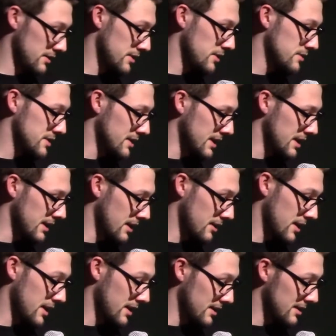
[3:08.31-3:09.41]
Usually
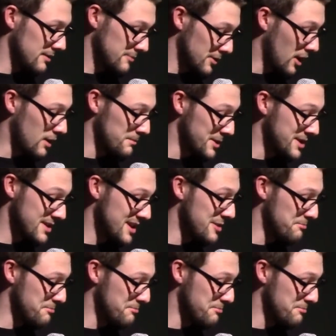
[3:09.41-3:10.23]
common